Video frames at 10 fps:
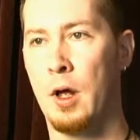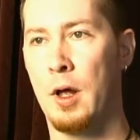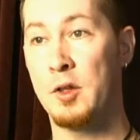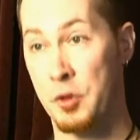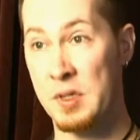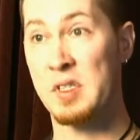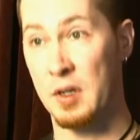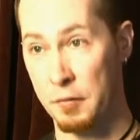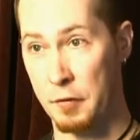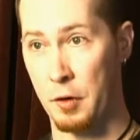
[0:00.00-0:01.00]

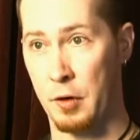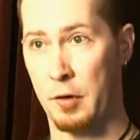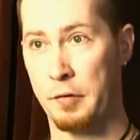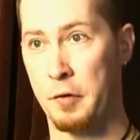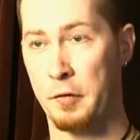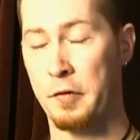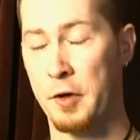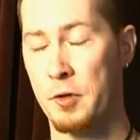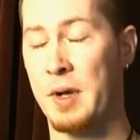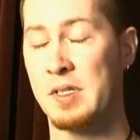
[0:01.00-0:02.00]
interesting for
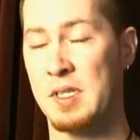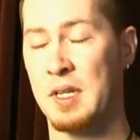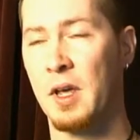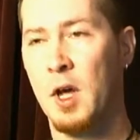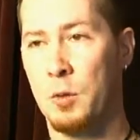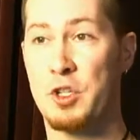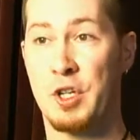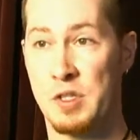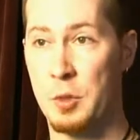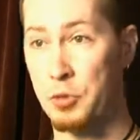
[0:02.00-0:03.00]
Far Cry Instinct, which
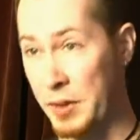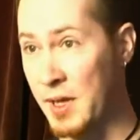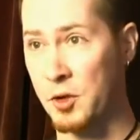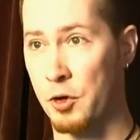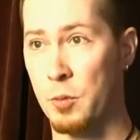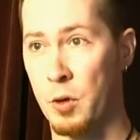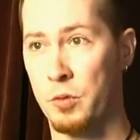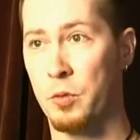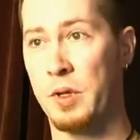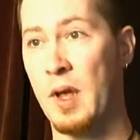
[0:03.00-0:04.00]
is the Predator
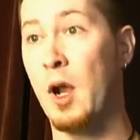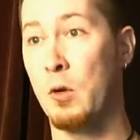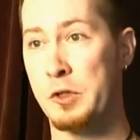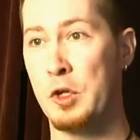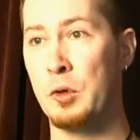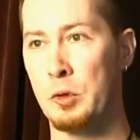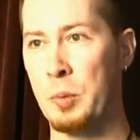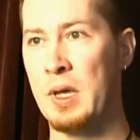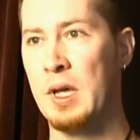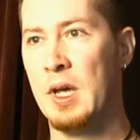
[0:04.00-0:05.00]
mode, which allows you to
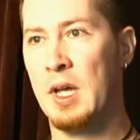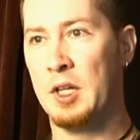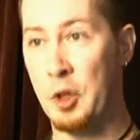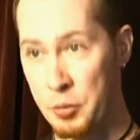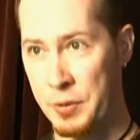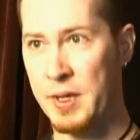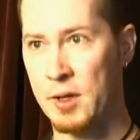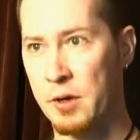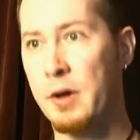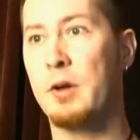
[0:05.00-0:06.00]
be the
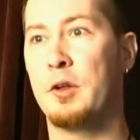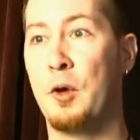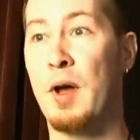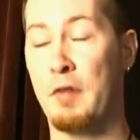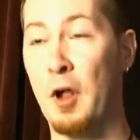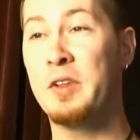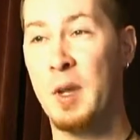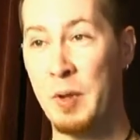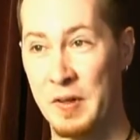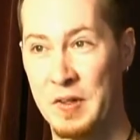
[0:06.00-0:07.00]
Predator. You have all the
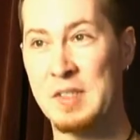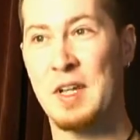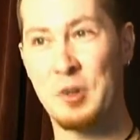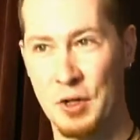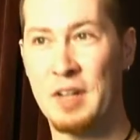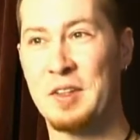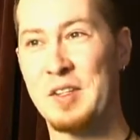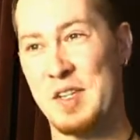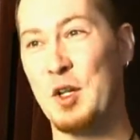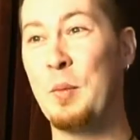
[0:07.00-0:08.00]
abilities that you got in the
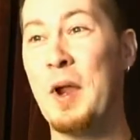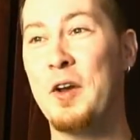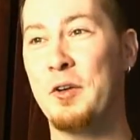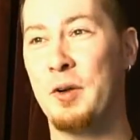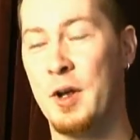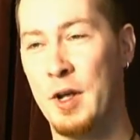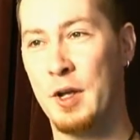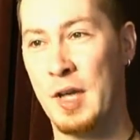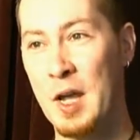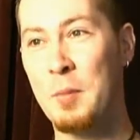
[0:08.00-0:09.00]
single-player
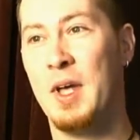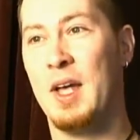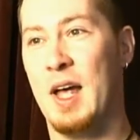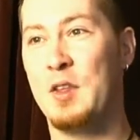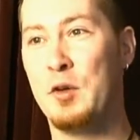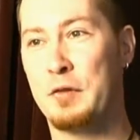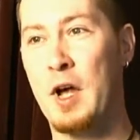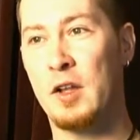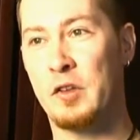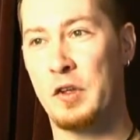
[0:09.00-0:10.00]
game, and you've
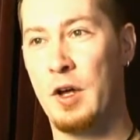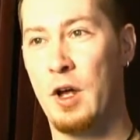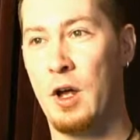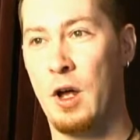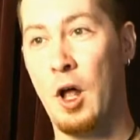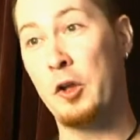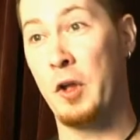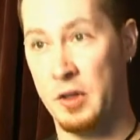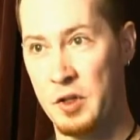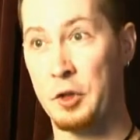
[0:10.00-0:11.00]
got all
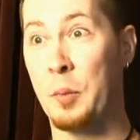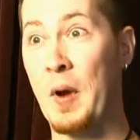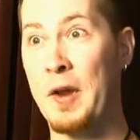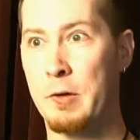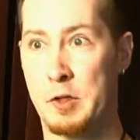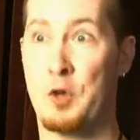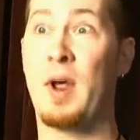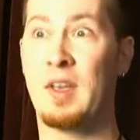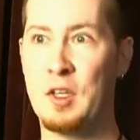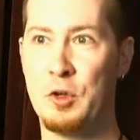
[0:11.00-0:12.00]
the other players
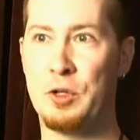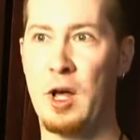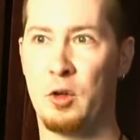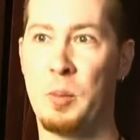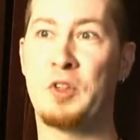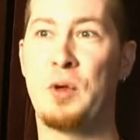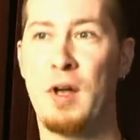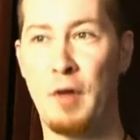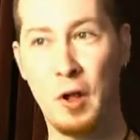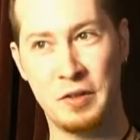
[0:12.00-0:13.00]
striking you down, but you
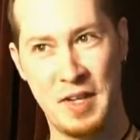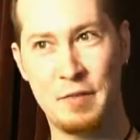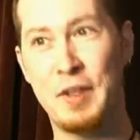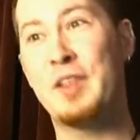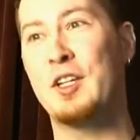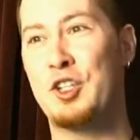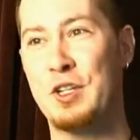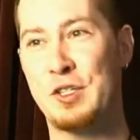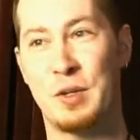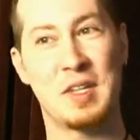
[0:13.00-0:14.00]
have all the
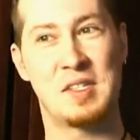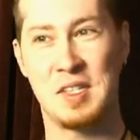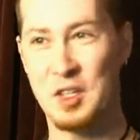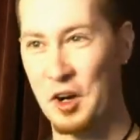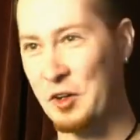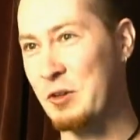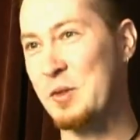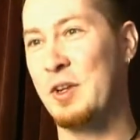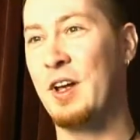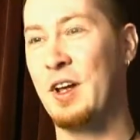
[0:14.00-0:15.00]
advantages. You can see in darker
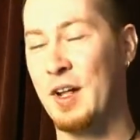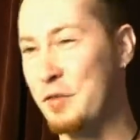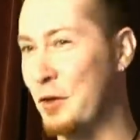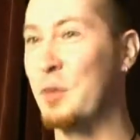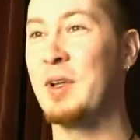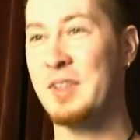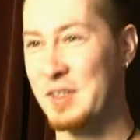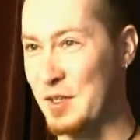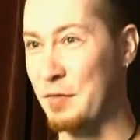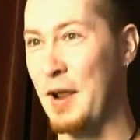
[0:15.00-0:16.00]
environment and
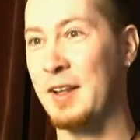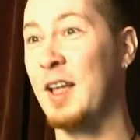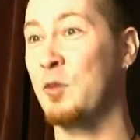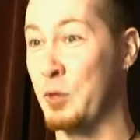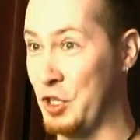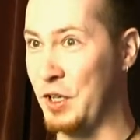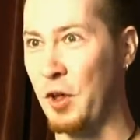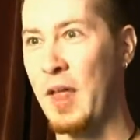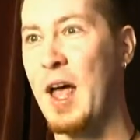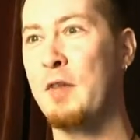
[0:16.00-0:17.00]
stuff like that, which they
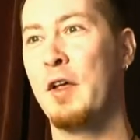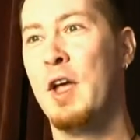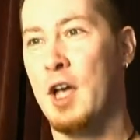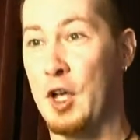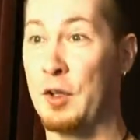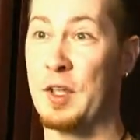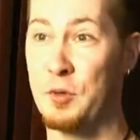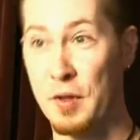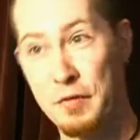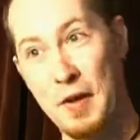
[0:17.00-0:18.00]
don't have. You can
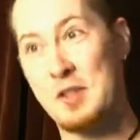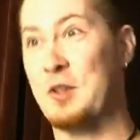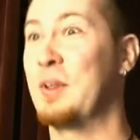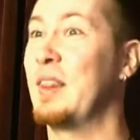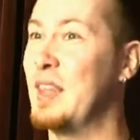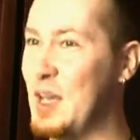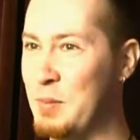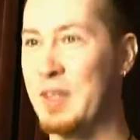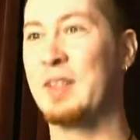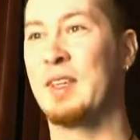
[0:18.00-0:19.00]
run faster than
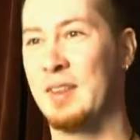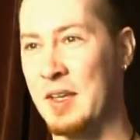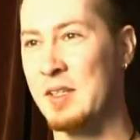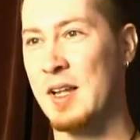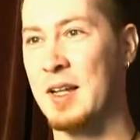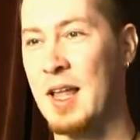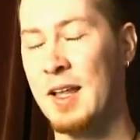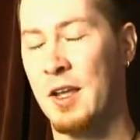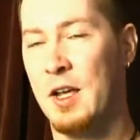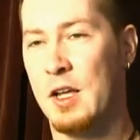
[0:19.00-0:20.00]
them and things like
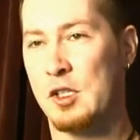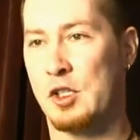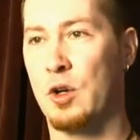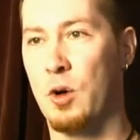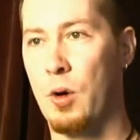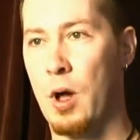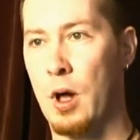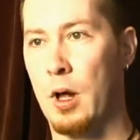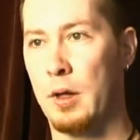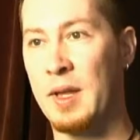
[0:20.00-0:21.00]
that. So
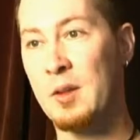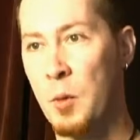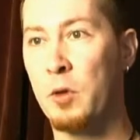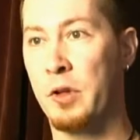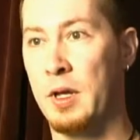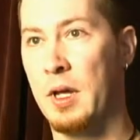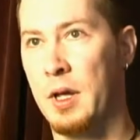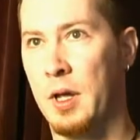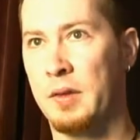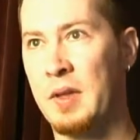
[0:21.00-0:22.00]
that mode
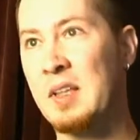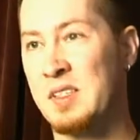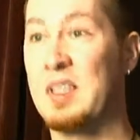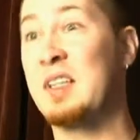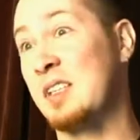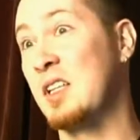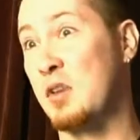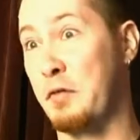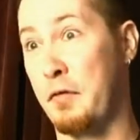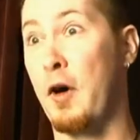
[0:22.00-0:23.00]
takes the essence
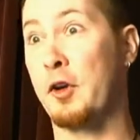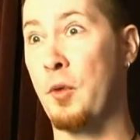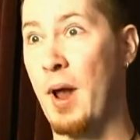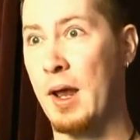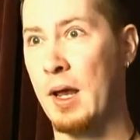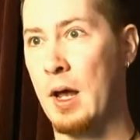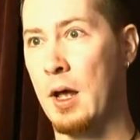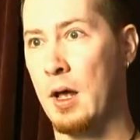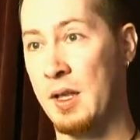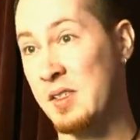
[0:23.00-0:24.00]
of Far
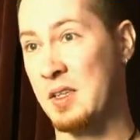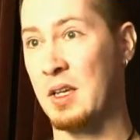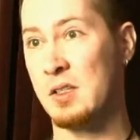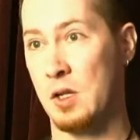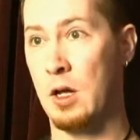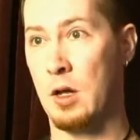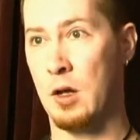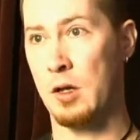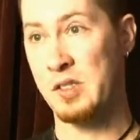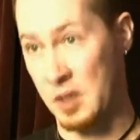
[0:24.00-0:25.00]
Cry Instinct
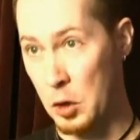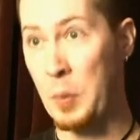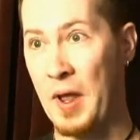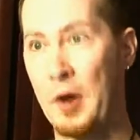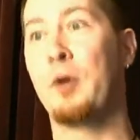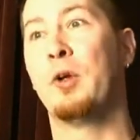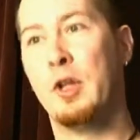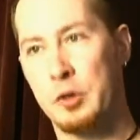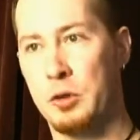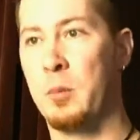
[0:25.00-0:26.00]
single-player to the